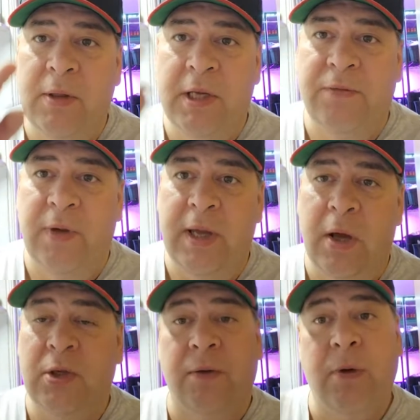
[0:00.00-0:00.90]
these
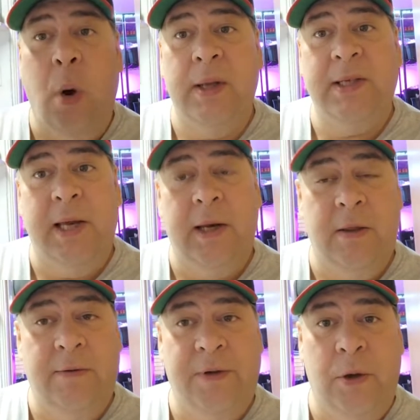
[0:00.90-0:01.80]
videos of content
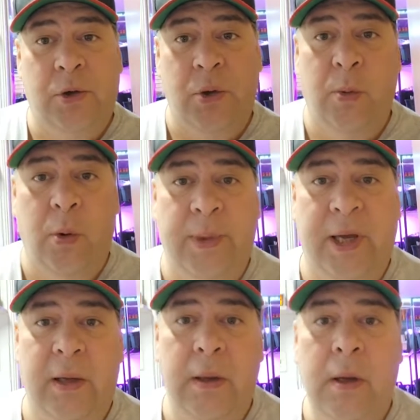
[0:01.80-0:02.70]
in the future will
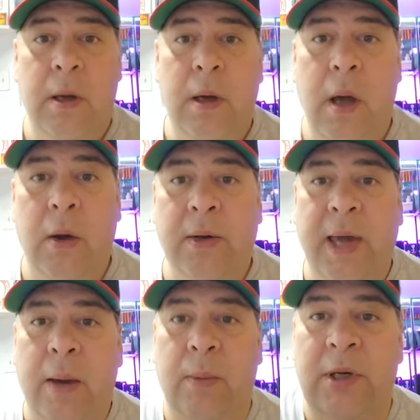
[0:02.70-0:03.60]
be.
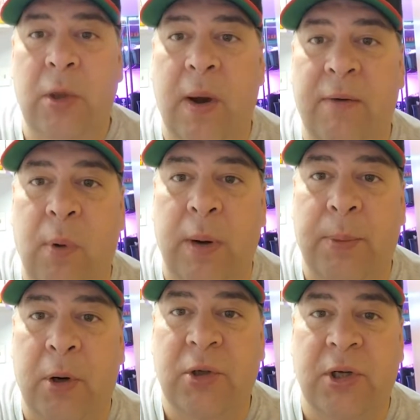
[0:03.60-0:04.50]
Okay, we do have one
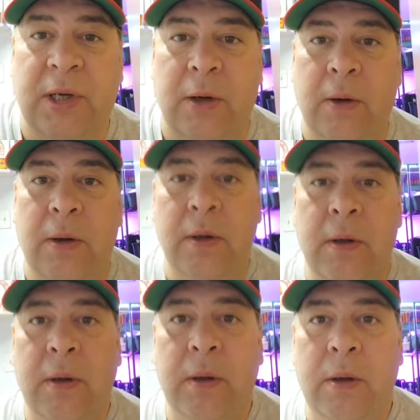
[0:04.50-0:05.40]
person here,
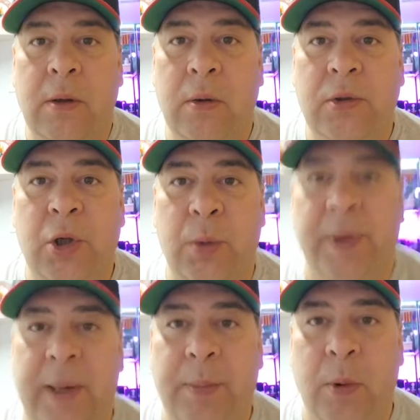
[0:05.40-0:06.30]
or two
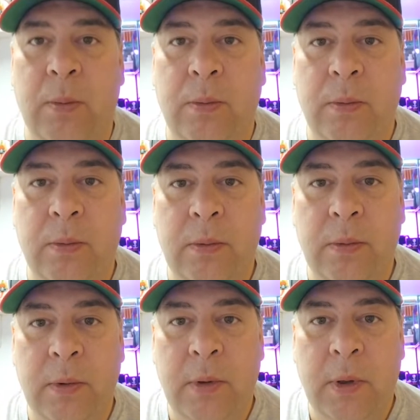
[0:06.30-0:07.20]
people.
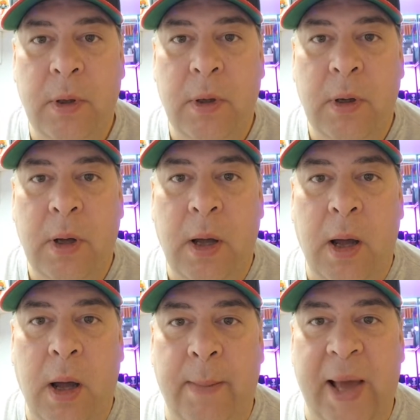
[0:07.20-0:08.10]

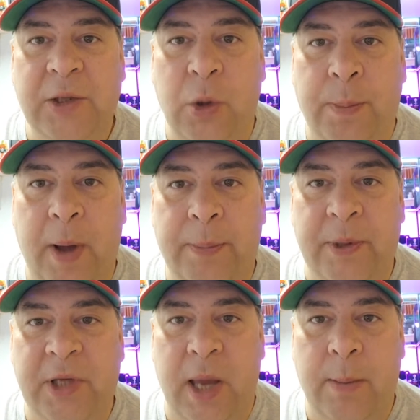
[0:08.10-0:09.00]
Master of
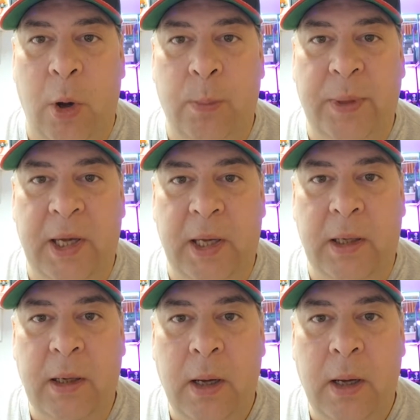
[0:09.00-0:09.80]
Puppets, MOP.